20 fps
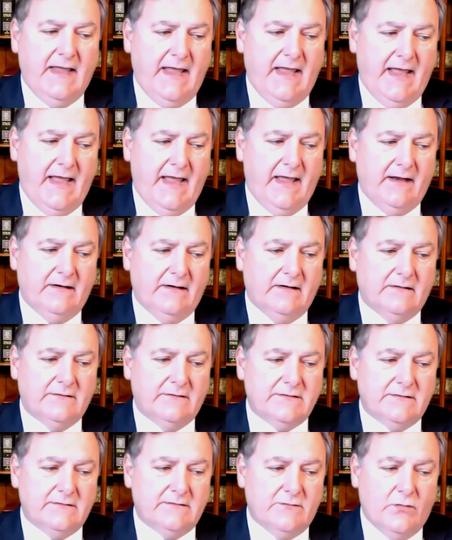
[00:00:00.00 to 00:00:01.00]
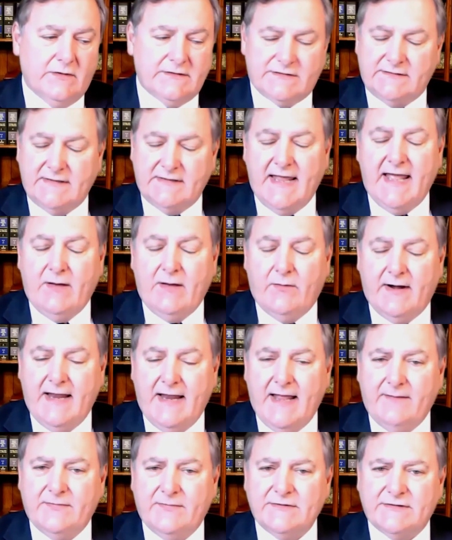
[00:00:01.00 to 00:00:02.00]
And what
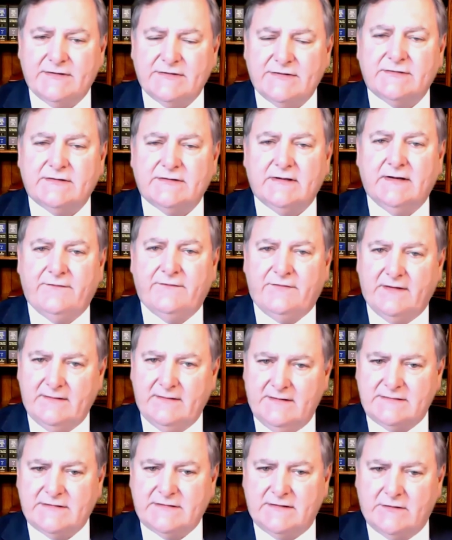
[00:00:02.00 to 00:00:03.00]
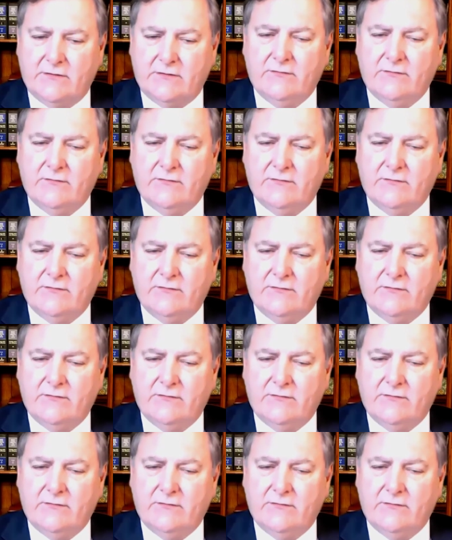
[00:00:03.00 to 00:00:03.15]
happens is, if it is